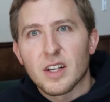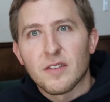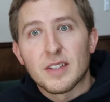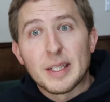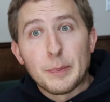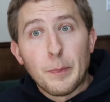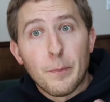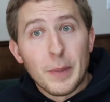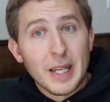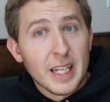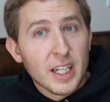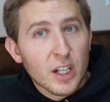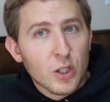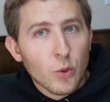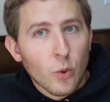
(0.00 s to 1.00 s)
of
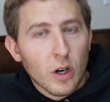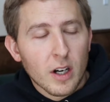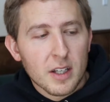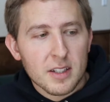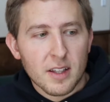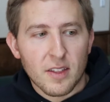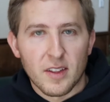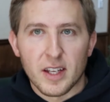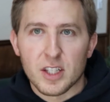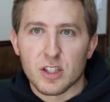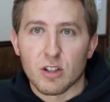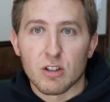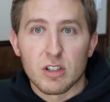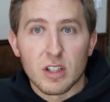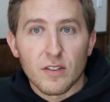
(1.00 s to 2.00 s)
being a quant, things that
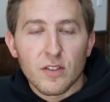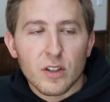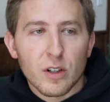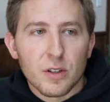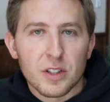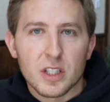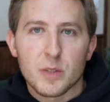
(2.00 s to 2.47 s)
are difficult,